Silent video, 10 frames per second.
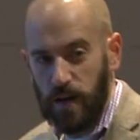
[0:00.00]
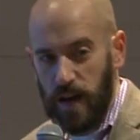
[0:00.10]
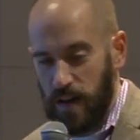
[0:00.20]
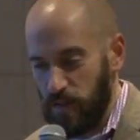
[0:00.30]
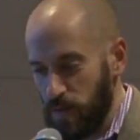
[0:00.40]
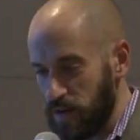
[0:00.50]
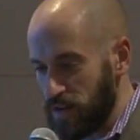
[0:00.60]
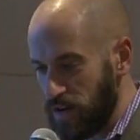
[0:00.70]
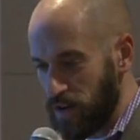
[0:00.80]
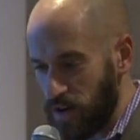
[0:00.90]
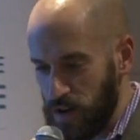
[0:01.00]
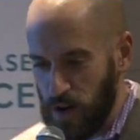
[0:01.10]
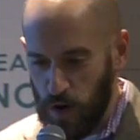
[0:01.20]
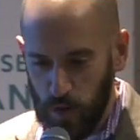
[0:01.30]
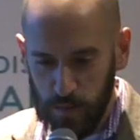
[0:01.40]
Okay, everyone,
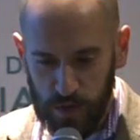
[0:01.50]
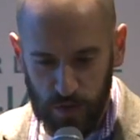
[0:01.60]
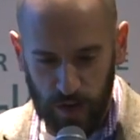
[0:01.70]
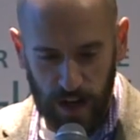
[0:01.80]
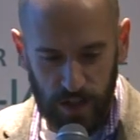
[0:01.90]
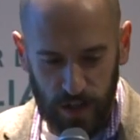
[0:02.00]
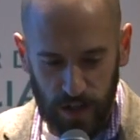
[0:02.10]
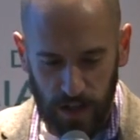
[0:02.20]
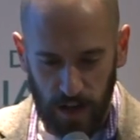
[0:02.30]
home stretch.